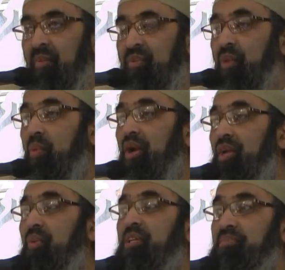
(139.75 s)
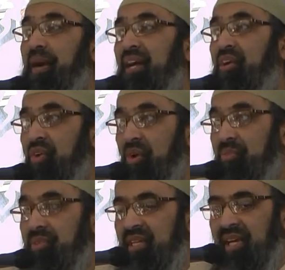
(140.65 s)
The one who is
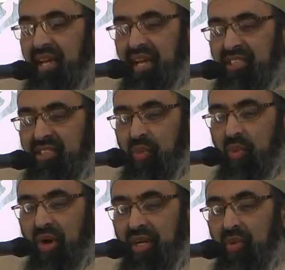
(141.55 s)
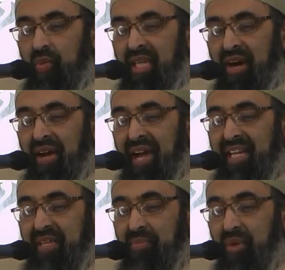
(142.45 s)
bankrupt is the one without
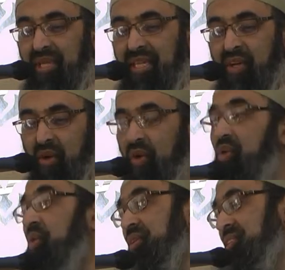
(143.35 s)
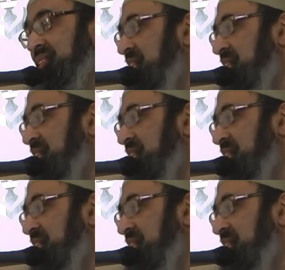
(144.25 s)
any money or goods.